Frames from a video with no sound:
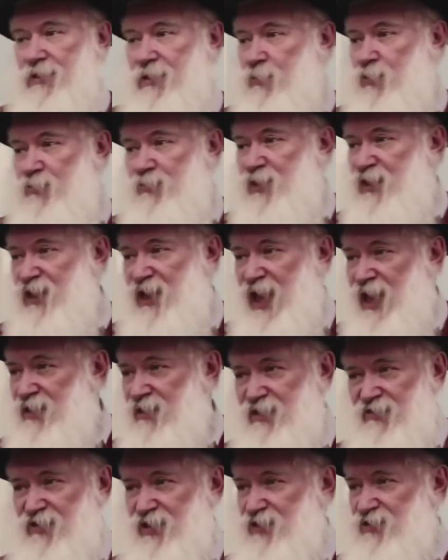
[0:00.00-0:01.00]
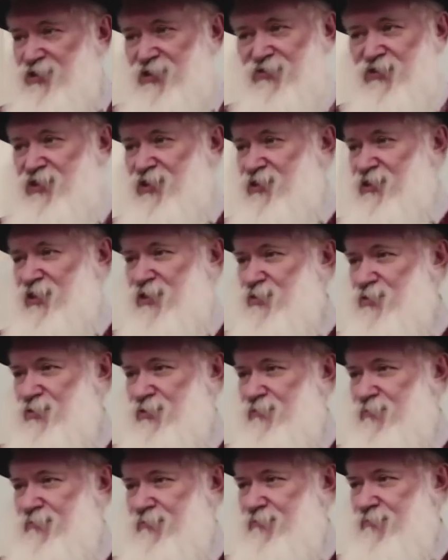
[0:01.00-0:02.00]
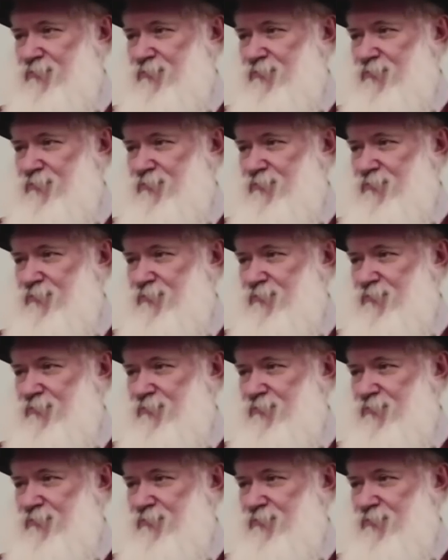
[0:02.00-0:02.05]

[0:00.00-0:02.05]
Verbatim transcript: it would be the end of our civilization.